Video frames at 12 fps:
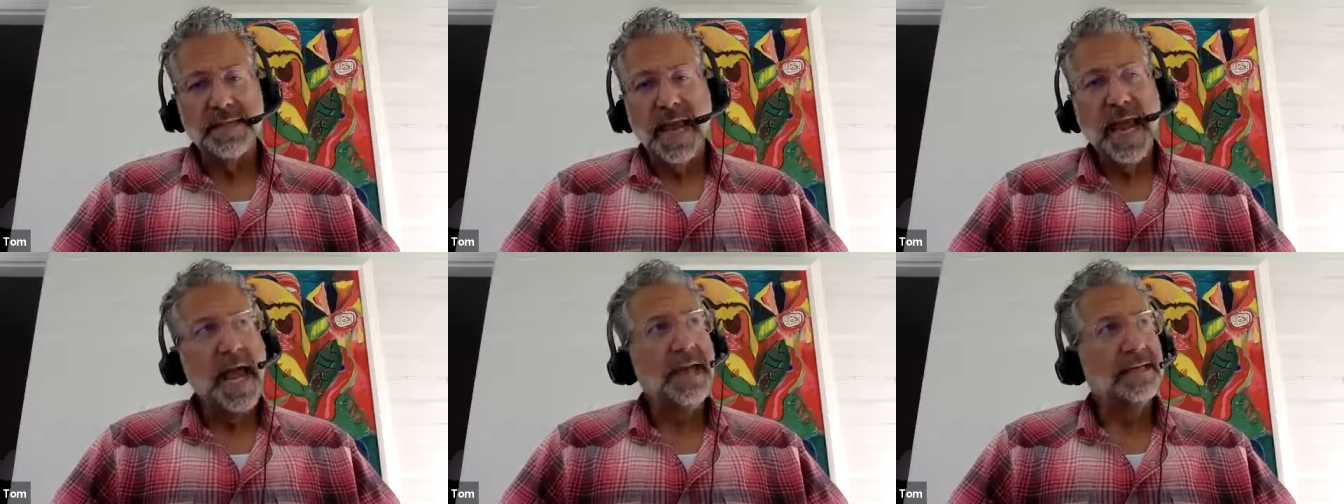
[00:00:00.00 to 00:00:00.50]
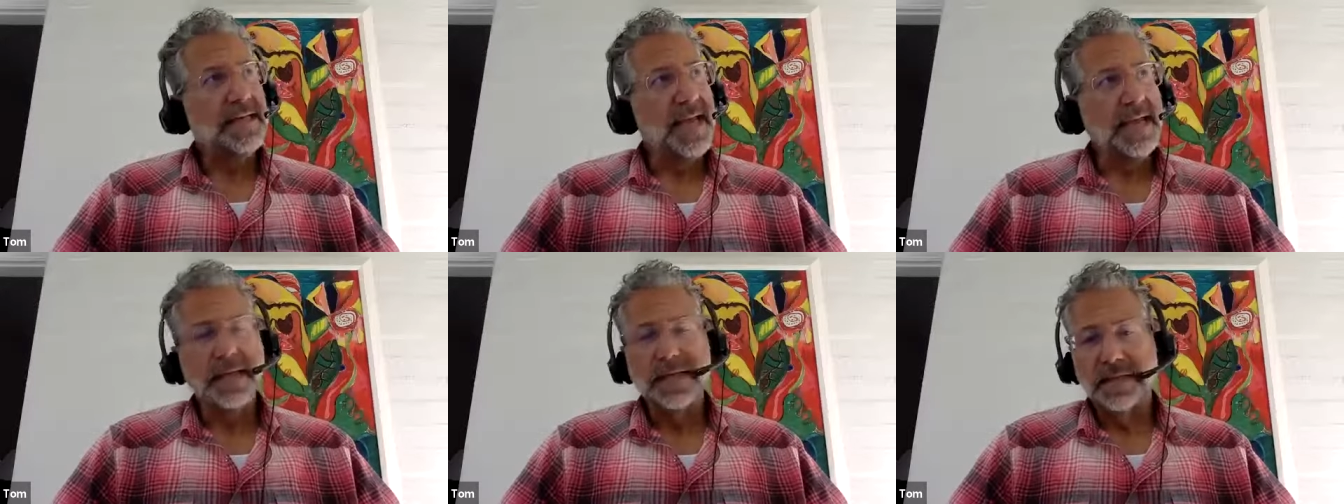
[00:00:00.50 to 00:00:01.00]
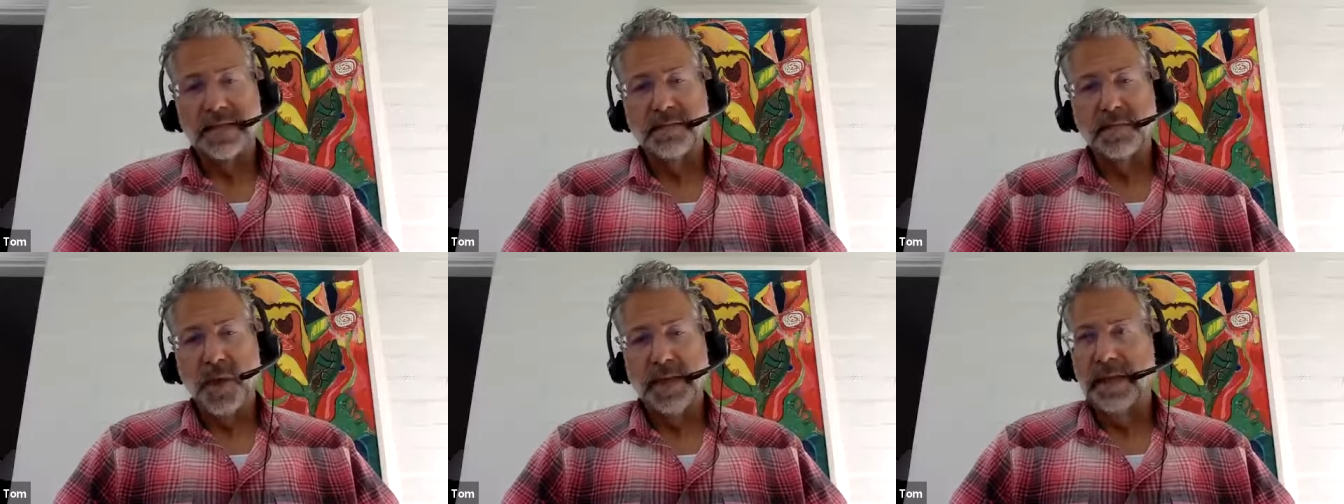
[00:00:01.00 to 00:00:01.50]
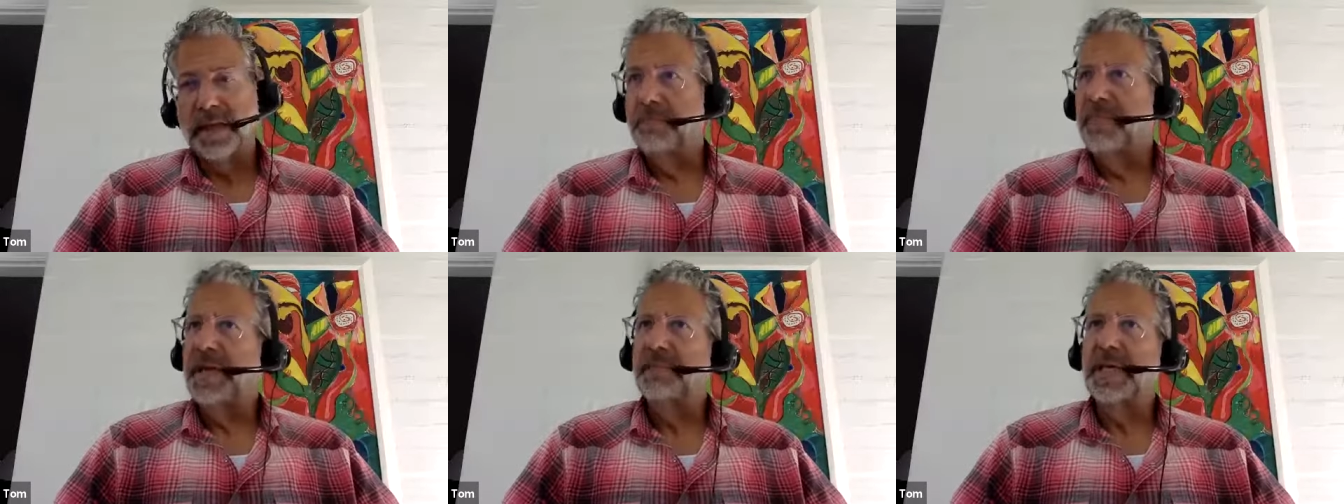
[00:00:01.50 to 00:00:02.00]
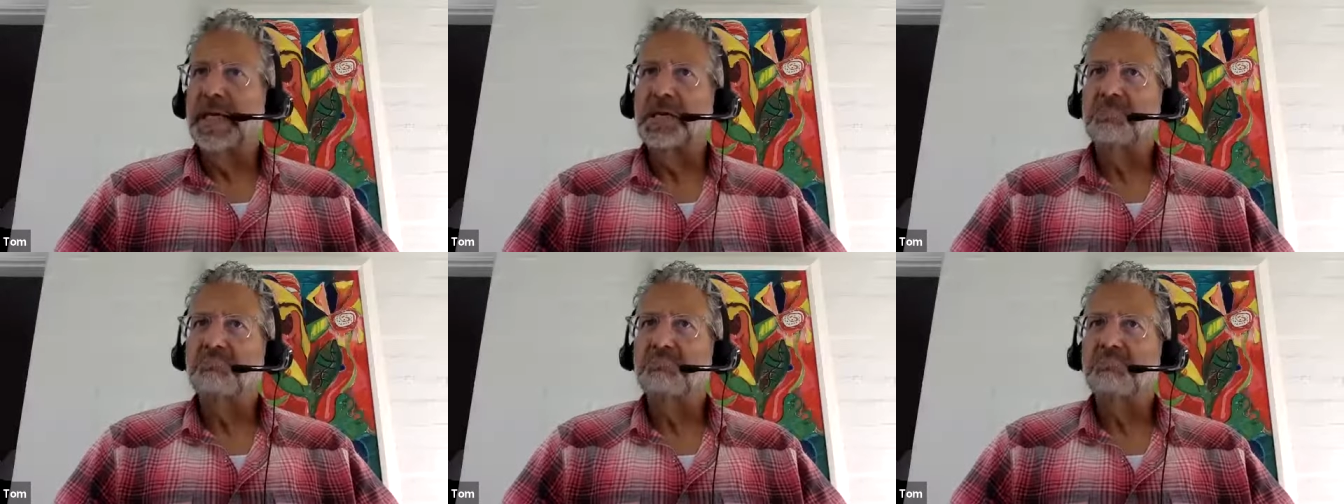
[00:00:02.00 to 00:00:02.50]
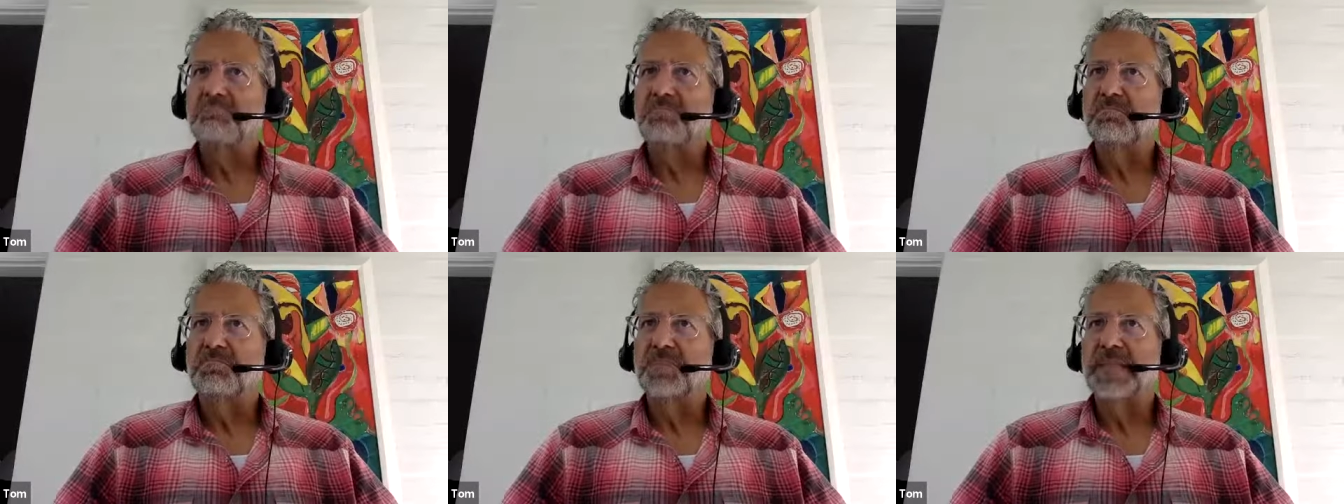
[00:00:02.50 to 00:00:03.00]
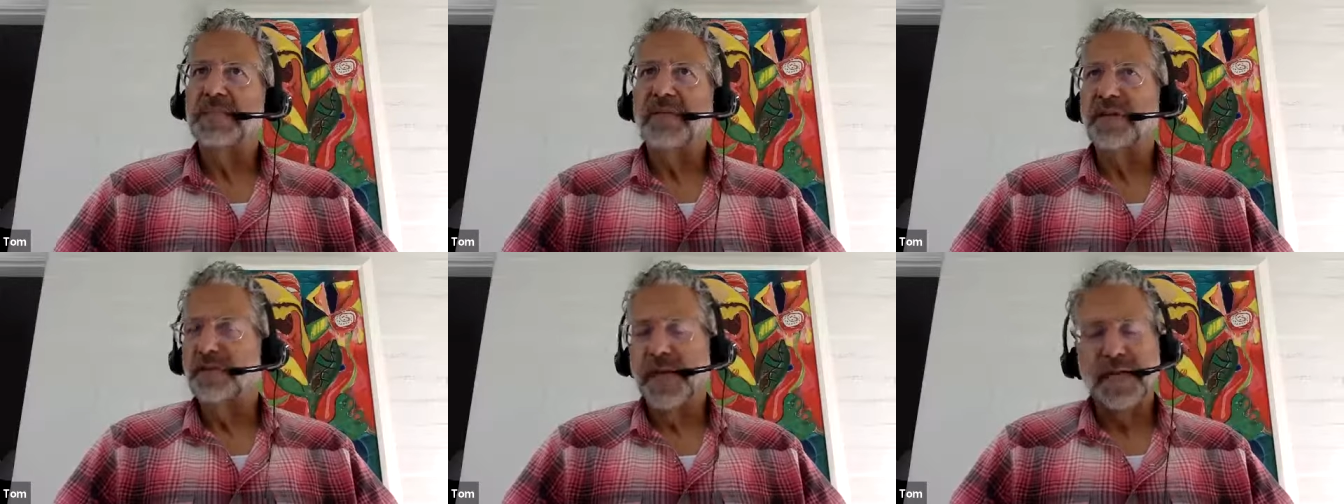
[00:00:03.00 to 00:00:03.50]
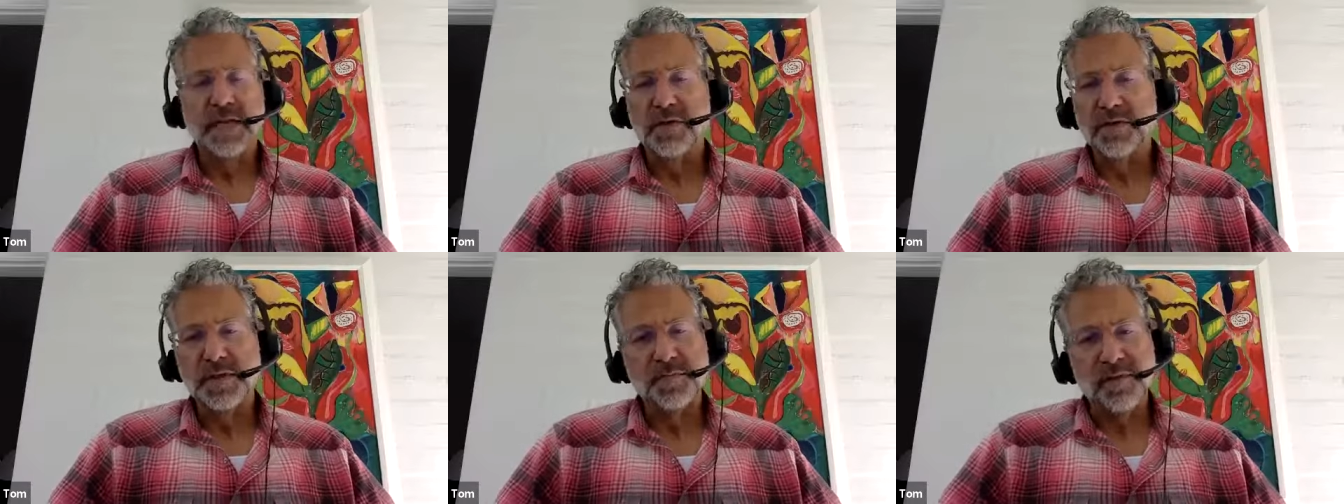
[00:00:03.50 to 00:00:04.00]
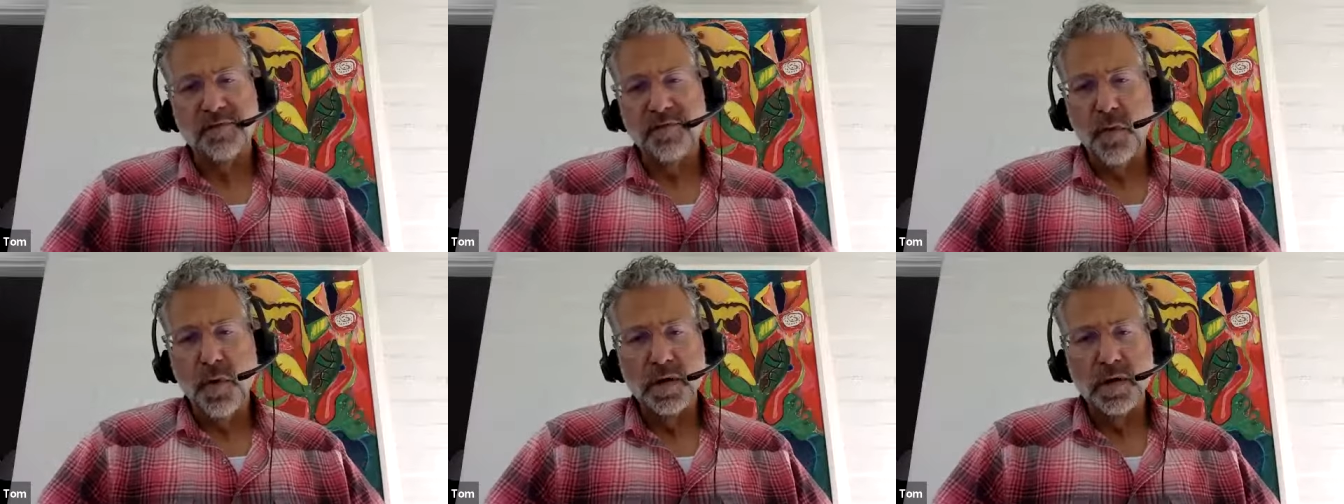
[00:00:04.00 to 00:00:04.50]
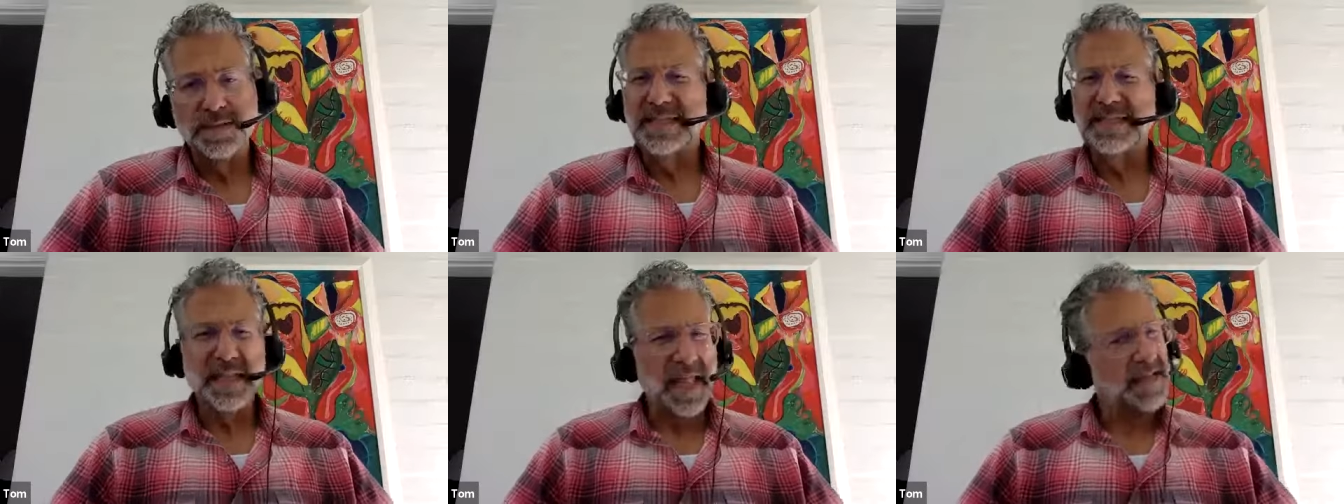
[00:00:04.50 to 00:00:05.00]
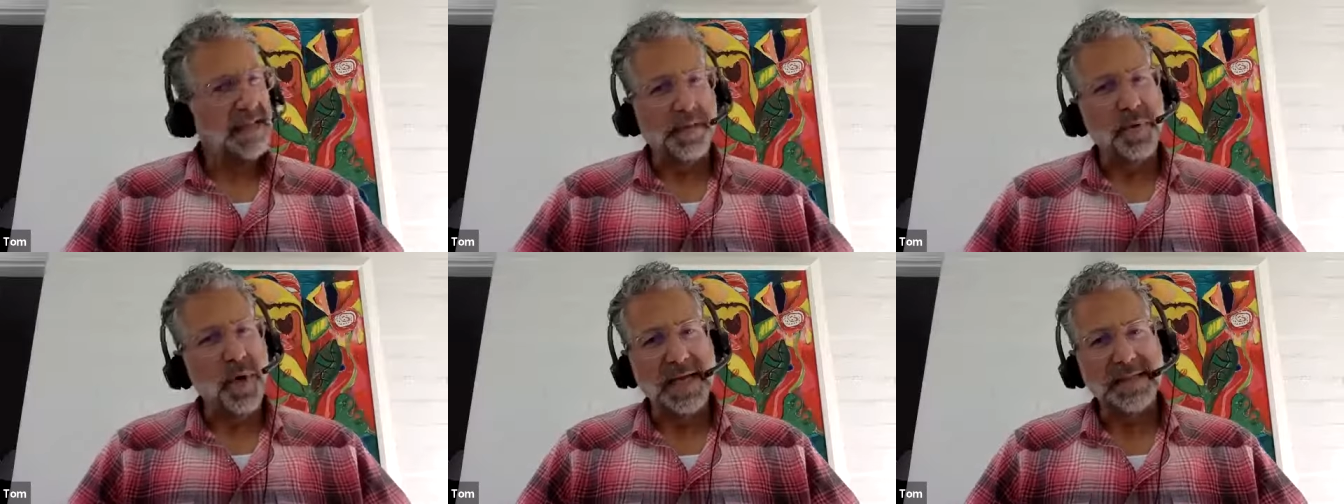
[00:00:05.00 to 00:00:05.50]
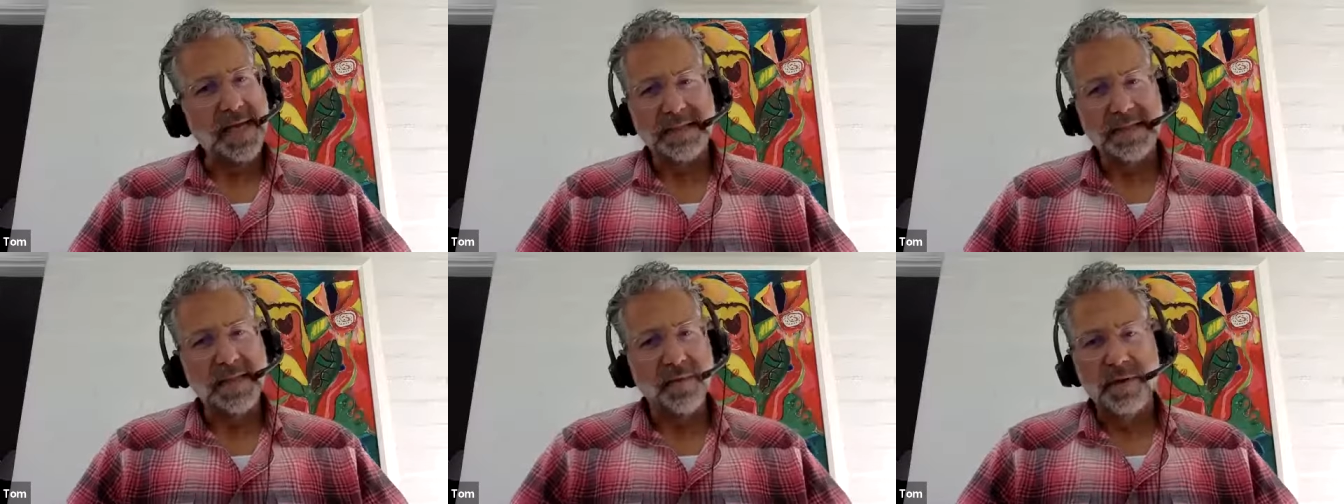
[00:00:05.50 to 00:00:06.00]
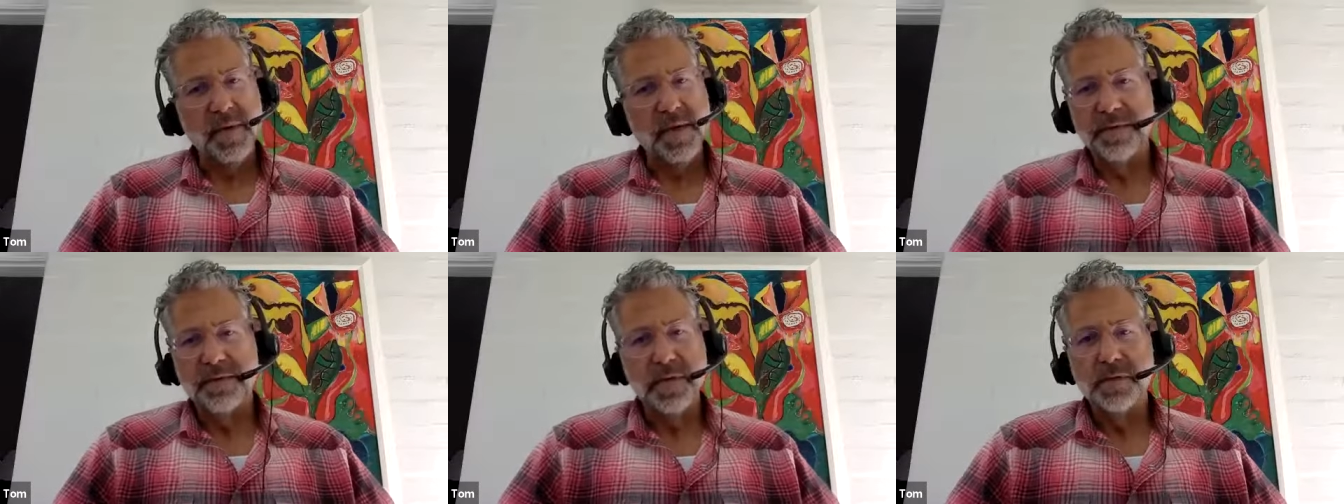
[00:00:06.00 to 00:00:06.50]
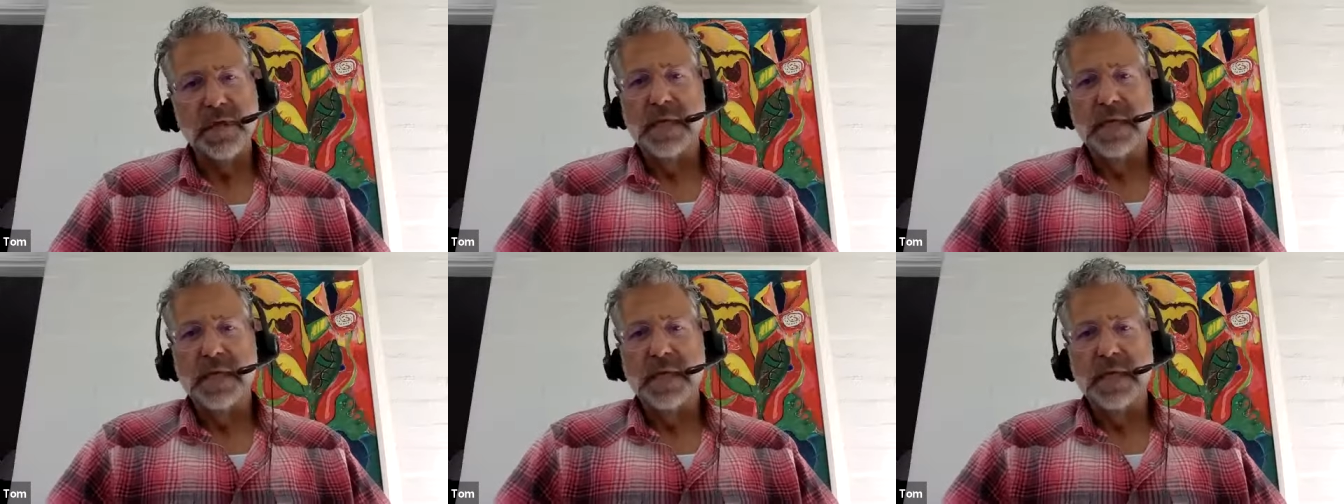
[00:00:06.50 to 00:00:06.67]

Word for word: I had taken it to market maybe seven or eight years before. Didn't like mm. the process that we went through.